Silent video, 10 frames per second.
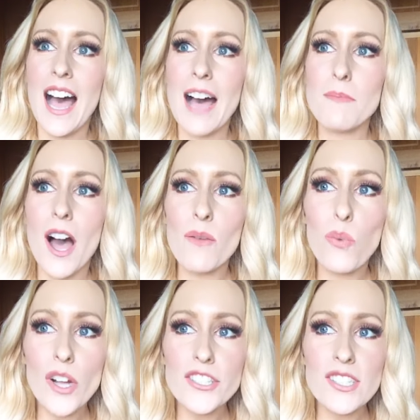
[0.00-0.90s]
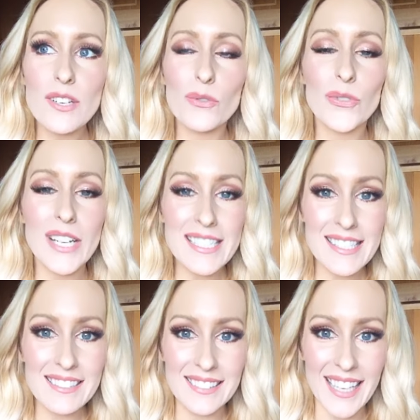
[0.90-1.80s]
Um, I watched it
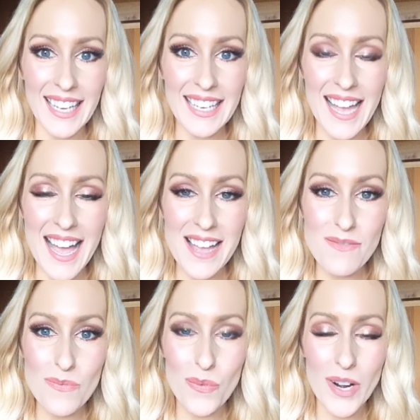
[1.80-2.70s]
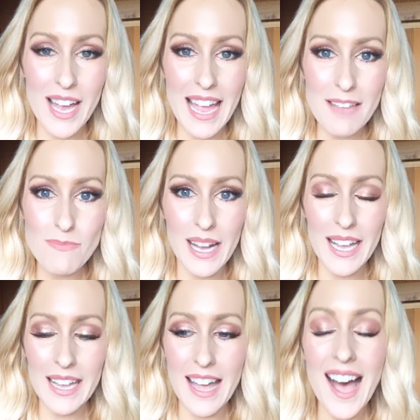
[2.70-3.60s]
recently um, when I had
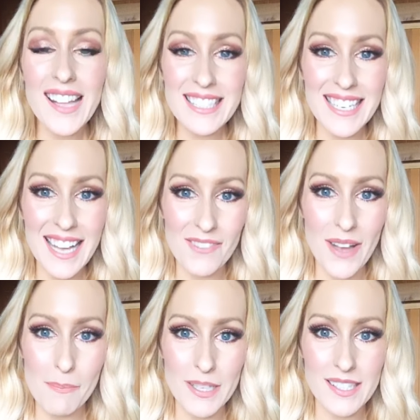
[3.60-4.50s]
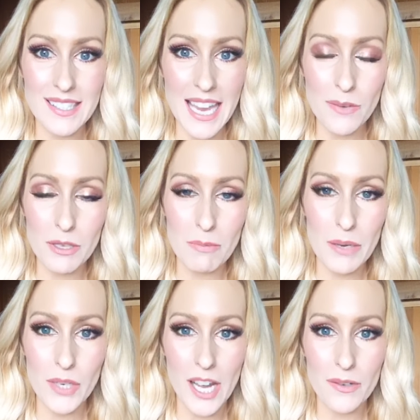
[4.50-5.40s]
my auntie come up and stay with
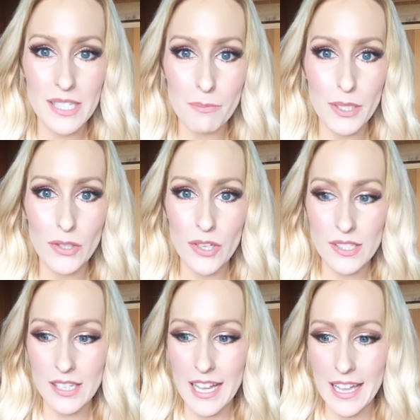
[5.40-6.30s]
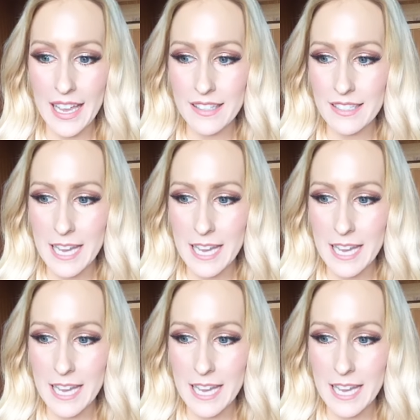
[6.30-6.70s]
me when I was up in Noosa and.